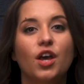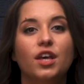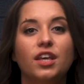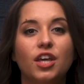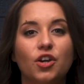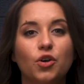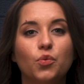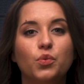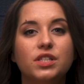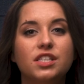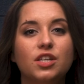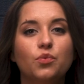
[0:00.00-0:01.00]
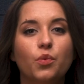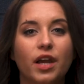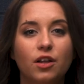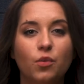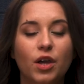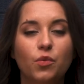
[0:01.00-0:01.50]
Here, we see
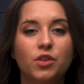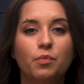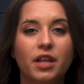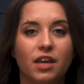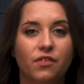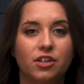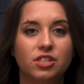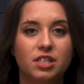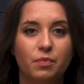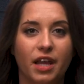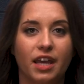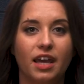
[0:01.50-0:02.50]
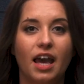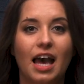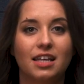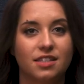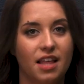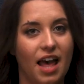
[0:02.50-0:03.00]
Raleway with Playfair Display
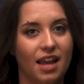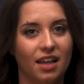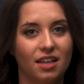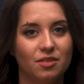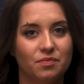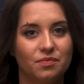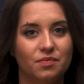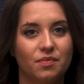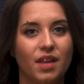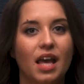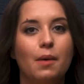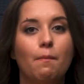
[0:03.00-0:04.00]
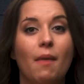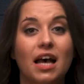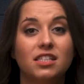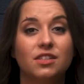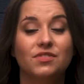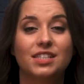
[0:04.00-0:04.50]
as the heading.
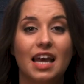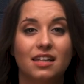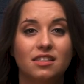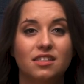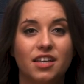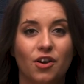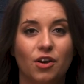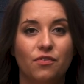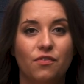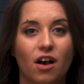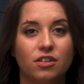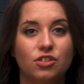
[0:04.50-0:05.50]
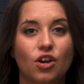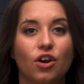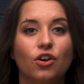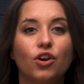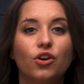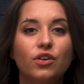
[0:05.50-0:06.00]
Massive sans serif fonts
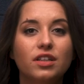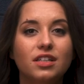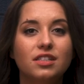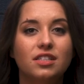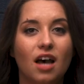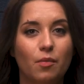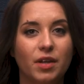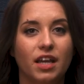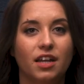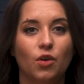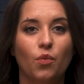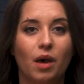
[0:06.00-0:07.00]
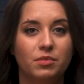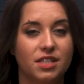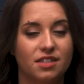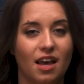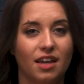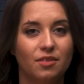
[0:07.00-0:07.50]
are currently dominating web
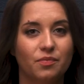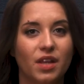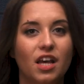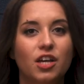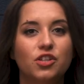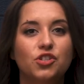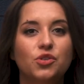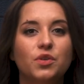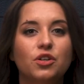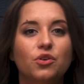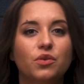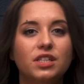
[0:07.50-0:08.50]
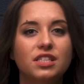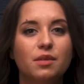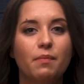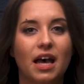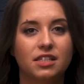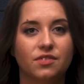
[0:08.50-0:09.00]
design. To increase the
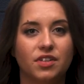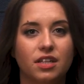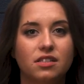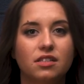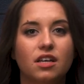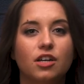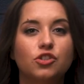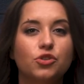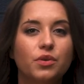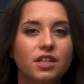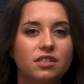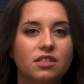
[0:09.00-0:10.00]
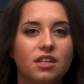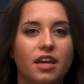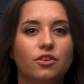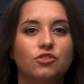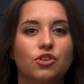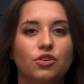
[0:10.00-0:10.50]
massiveness, a trick
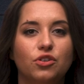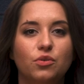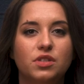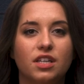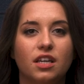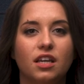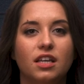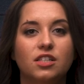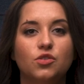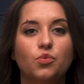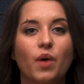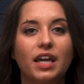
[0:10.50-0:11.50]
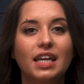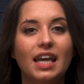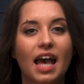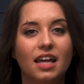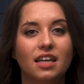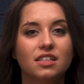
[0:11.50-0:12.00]
designers are using is writing
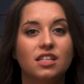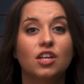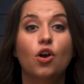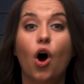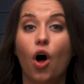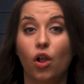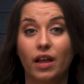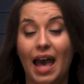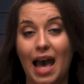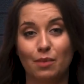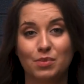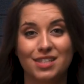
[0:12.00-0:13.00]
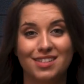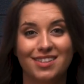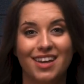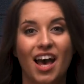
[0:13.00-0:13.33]
headings in all caps.